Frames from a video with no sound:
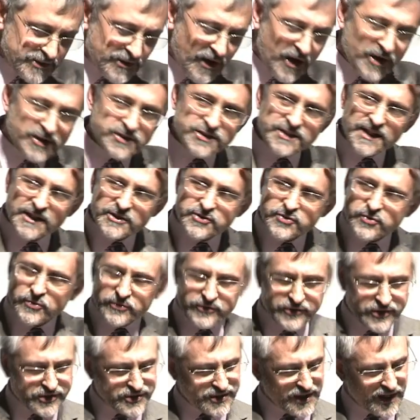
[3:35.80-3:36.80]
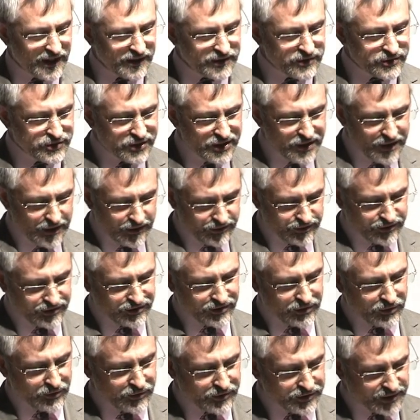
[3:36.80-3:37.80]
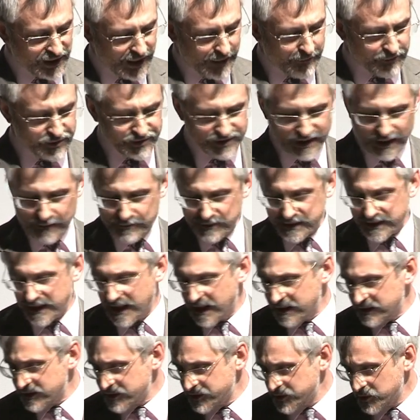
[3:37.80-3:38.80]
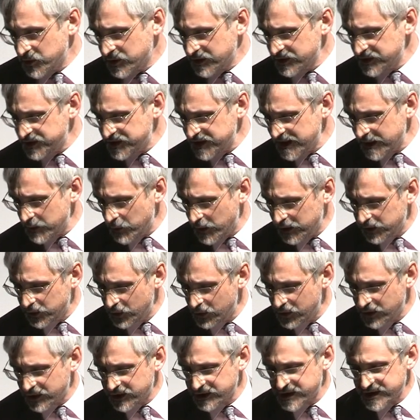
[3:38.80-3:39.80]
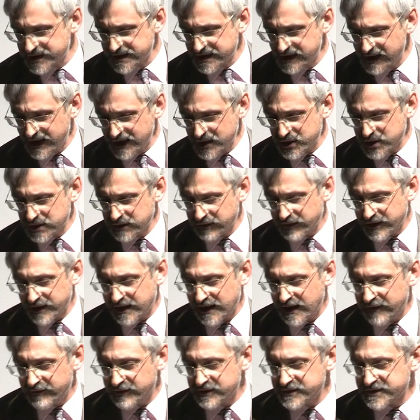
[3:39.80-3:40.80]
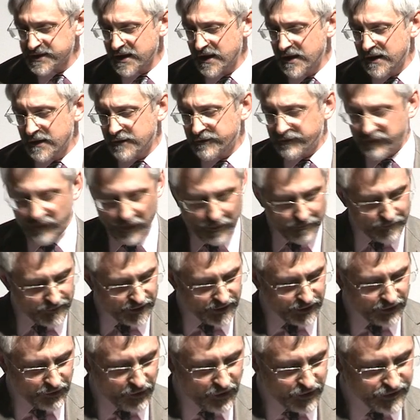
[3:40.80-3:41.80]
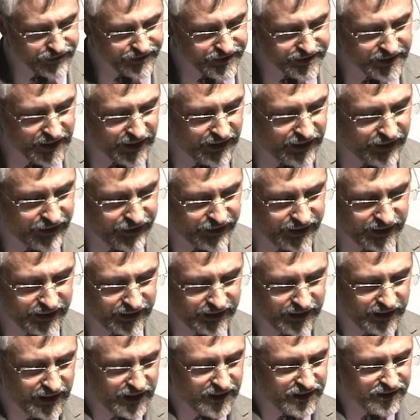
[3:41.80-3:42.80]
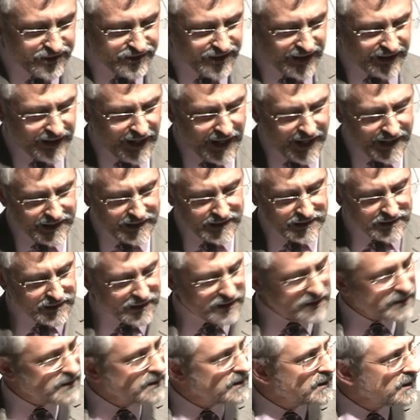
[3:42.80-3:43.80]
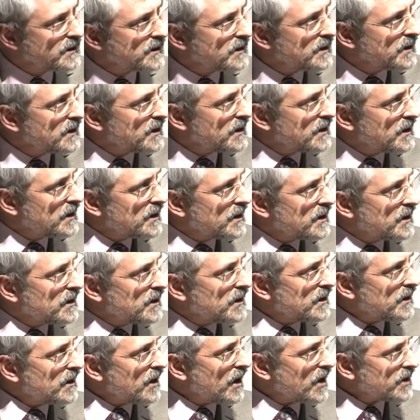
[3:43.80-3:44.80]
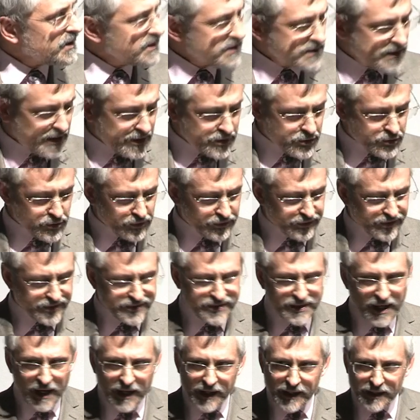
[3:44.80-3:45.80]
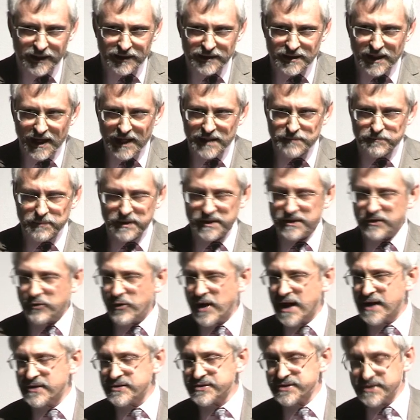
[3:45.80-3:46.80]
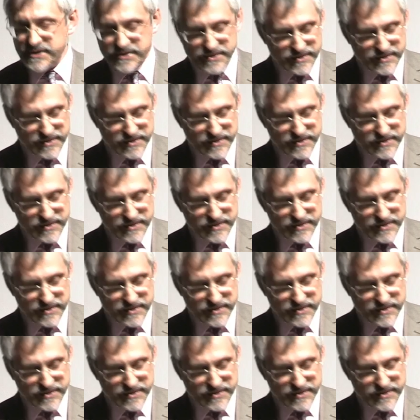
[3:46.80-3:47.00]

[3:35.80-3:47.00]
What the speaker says: that Architectural Design turned to time and time again, as you can see when you look at a selection of the covers from across the decade. Architectural Design had been around